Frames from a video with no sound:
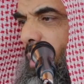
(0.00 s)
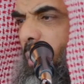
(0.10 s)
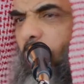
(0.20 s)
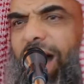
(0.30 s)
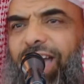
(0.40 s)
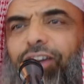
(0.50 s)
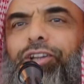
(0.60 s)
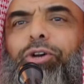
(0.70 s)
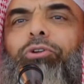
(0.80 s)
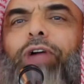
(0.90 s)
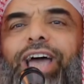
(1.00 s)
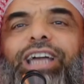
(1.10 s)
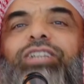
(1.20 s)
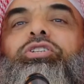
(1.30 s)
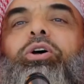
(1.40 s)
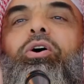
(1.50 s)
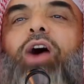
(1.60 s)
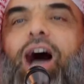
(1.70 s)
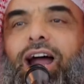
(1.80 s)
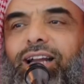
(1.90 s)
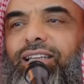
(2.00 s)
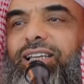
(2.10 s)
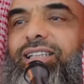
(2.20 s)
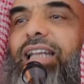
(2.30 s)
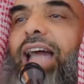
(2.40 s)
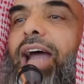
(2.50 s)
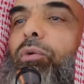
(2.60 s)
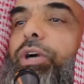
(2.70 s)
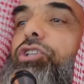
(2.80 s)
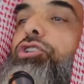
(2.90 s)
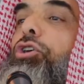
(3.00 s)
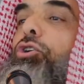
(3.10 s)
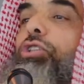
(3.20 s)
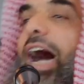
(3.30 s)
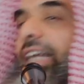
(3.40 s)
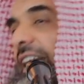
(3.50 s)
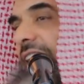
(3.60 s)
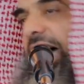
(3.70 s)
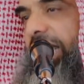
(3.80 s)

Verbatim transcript: Why are you crying so hard? He said, I wished you died and not